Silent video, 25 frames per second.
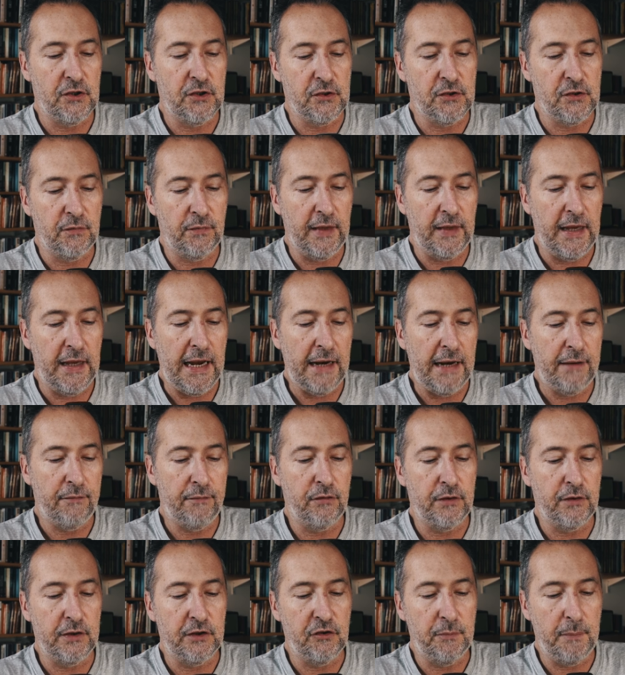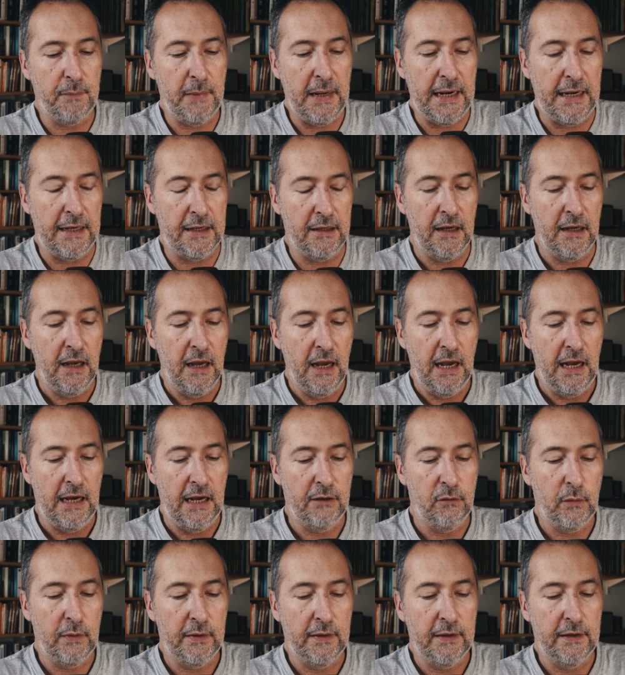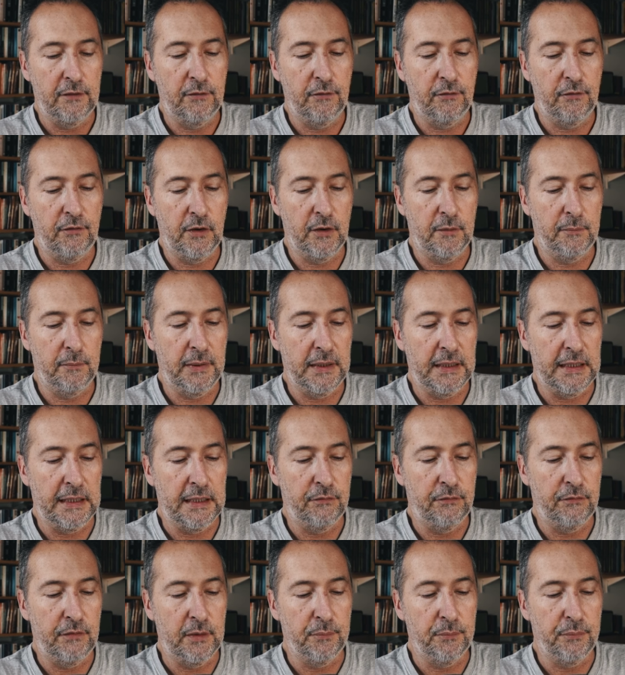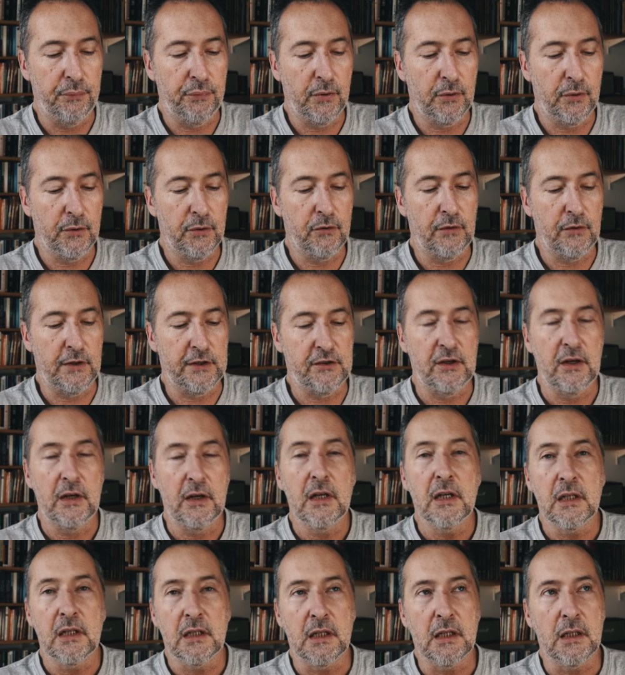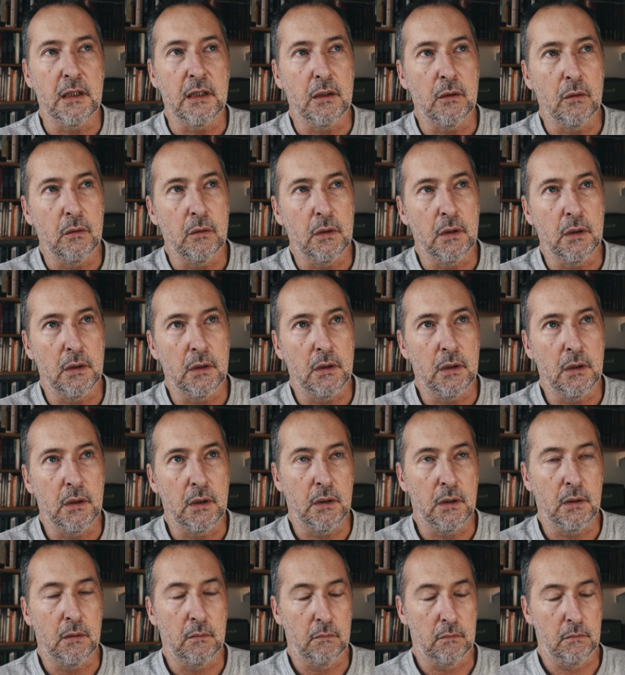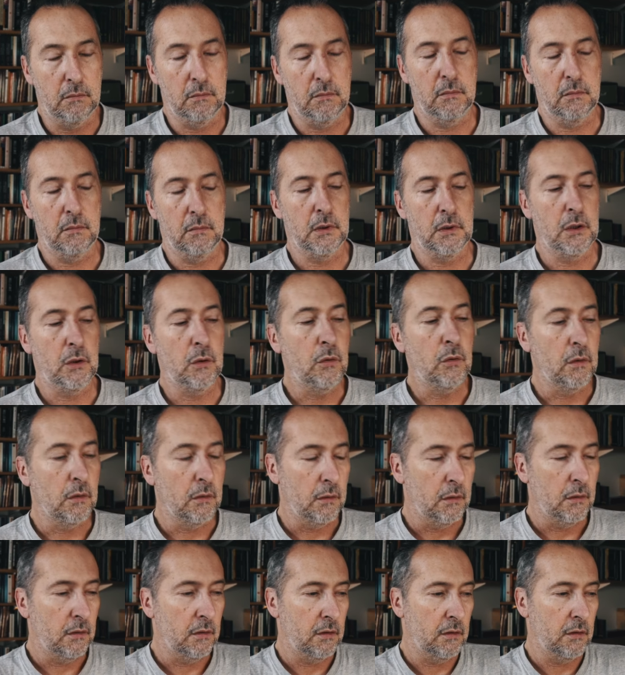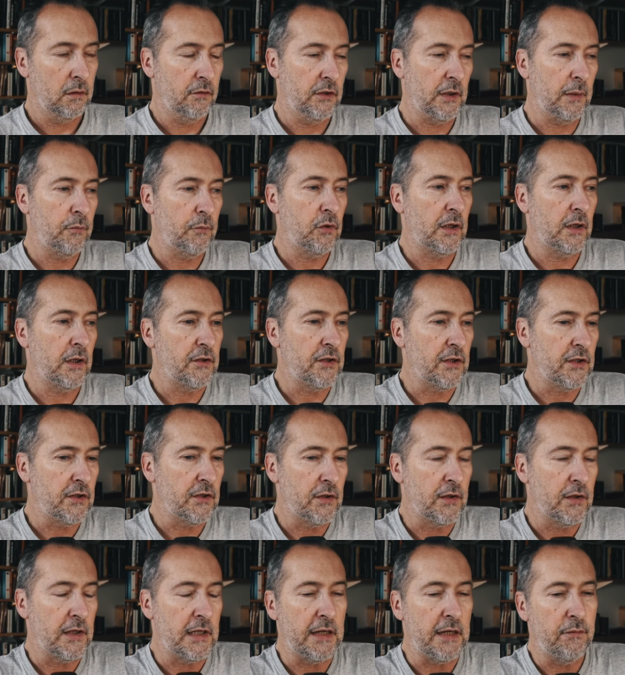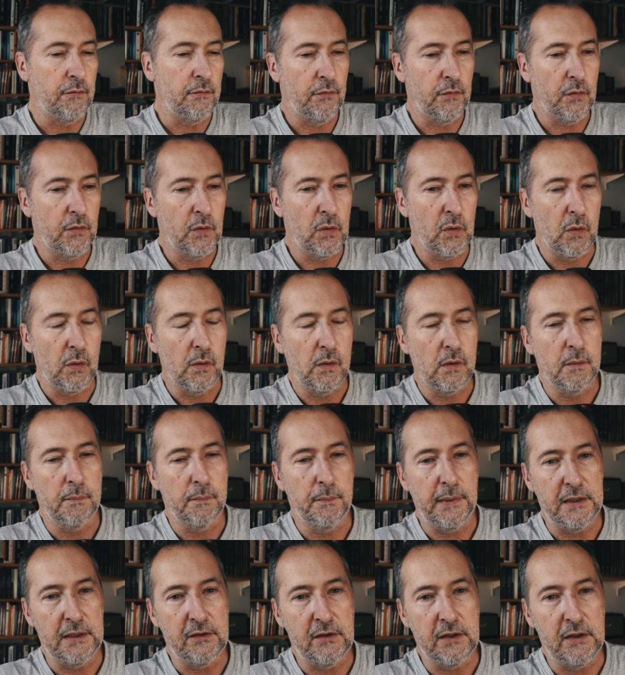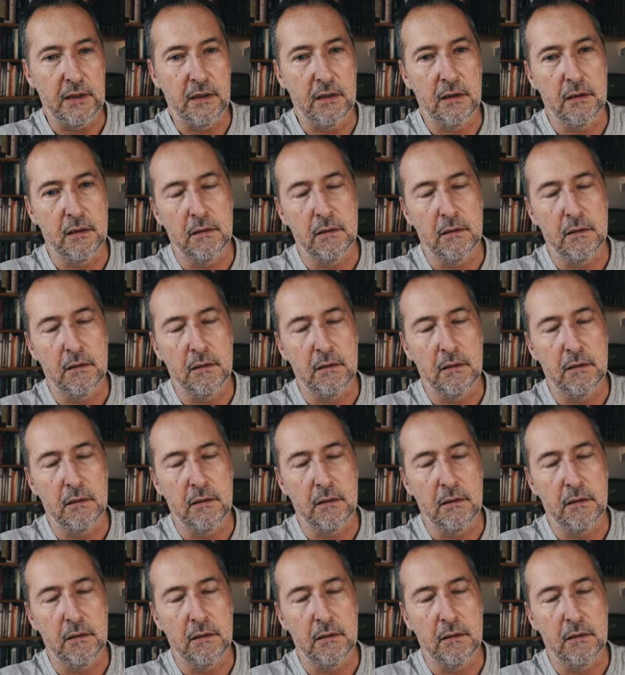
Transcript: of the average man and with his firm belief in progress. Now, Milul summarizes the four basic